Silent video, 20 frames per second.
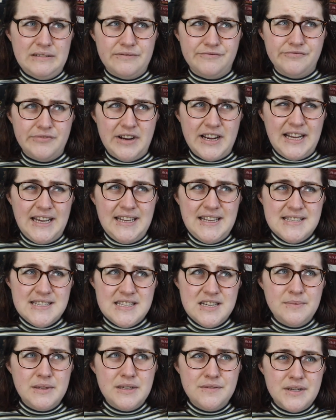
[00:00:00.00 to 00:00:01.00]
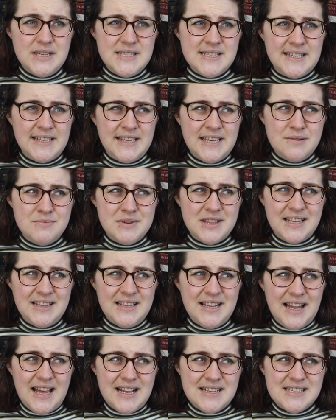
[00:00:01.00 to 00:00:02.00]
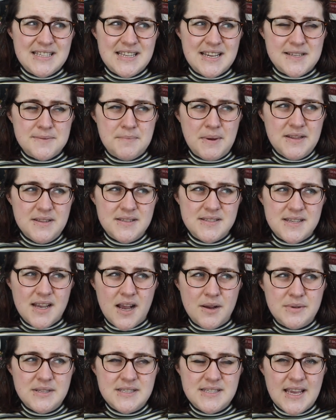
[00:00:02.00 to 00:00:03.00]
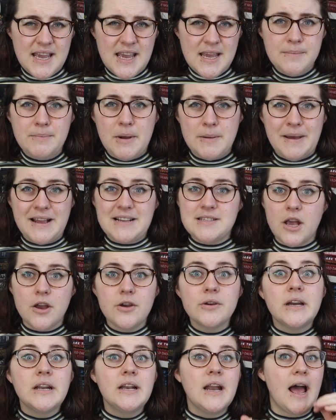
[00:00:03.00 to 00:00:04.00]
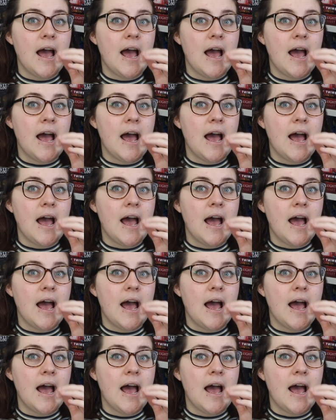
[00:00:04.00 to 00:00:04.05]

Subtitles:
reasonably recently, within the last 6 months, I would say, by Bex Hogan.